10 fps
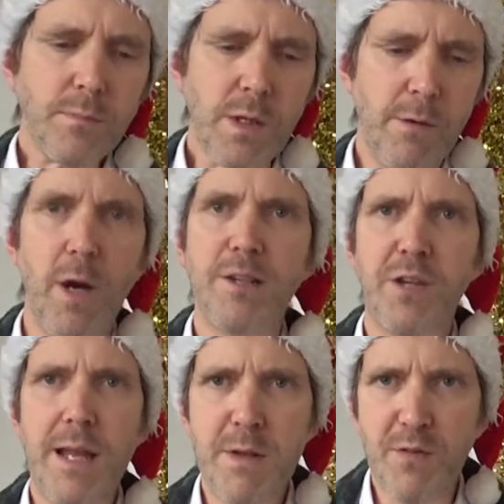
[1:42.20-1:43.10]
Right,
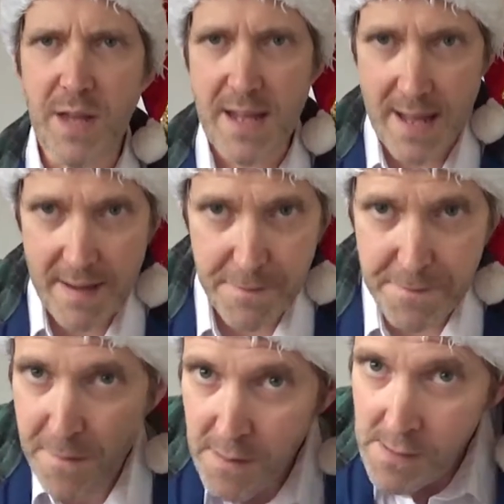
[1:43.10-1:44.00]
so let me see
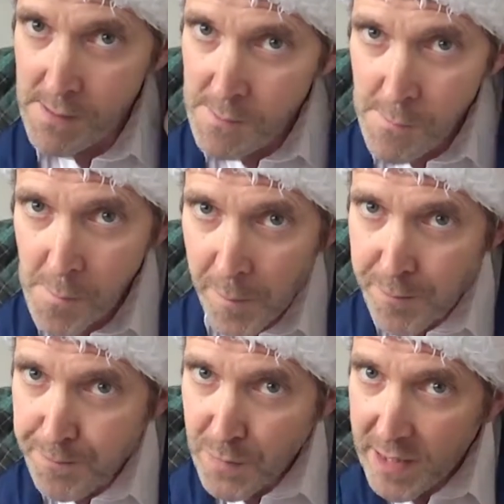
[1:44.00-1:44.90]

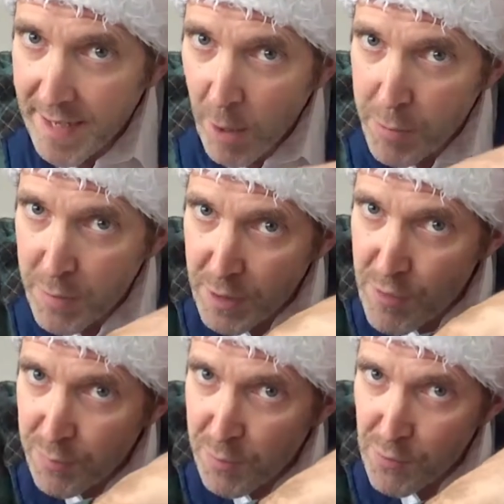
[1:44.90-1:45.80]
if... Can I put the
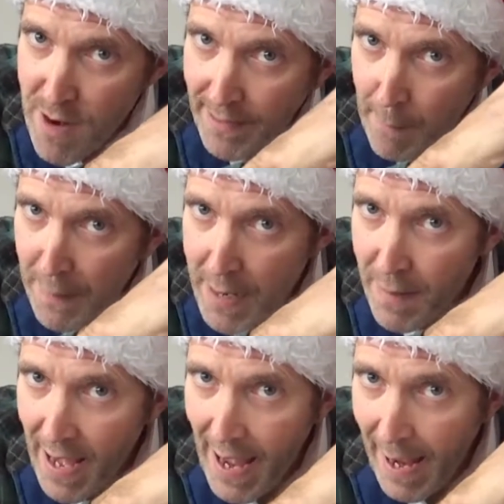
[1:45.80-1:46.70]
Christmas cracker
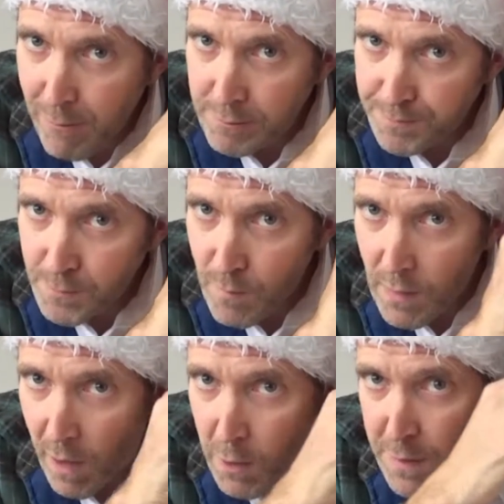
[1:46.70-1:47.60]
paper hat
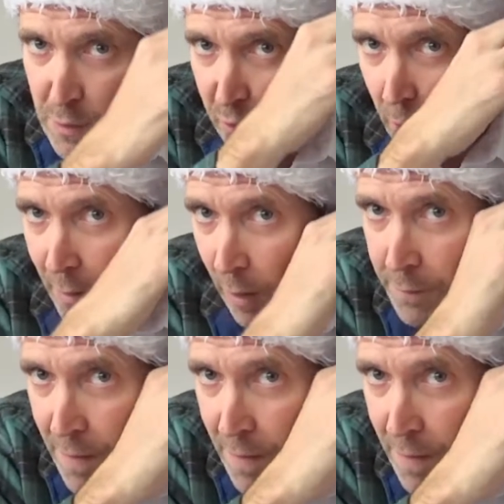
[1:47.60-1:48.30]
over the top of